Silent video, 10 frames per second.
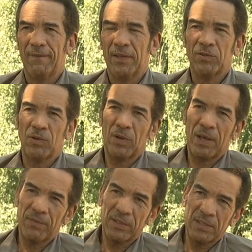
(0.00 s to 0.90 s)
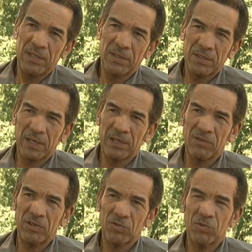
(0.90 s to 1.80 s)
So you'll have a senior
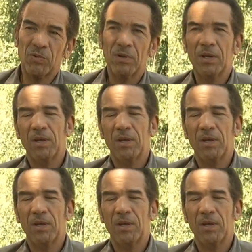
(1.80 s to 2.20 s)
secondary school